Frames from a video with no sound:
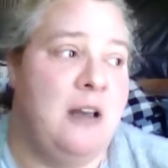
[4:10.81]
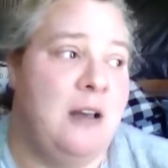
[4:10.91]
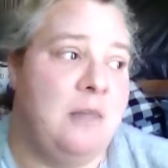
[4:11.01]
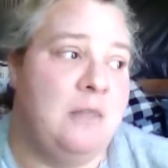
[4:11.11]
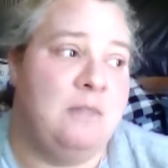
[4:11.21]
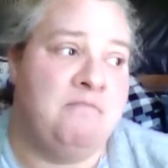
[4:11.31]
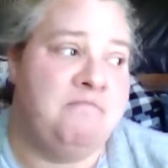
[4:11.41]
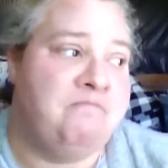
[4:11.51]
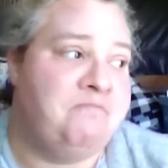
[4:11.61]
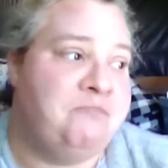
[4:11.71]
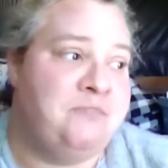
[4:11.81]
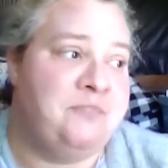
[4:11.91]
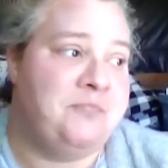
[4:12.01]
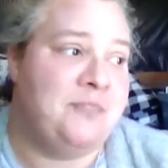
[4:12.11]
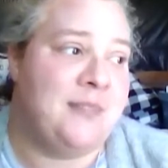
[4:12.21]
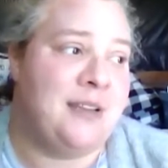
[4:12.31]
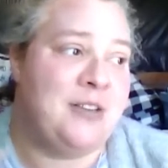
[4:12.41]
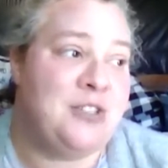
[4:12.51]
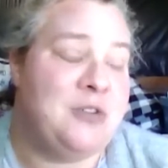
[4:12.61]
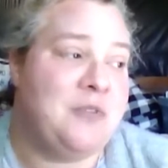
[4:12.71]
I
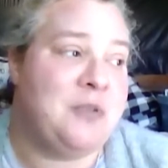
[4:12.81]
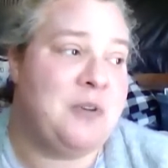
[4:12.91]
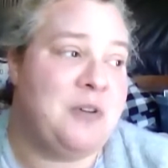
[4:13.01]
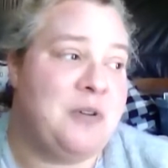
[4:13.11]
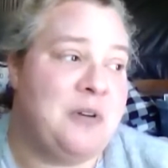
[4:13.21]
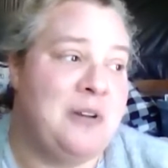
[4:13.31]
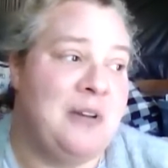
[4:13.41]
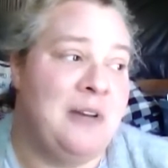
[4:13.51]
could shoot for the moon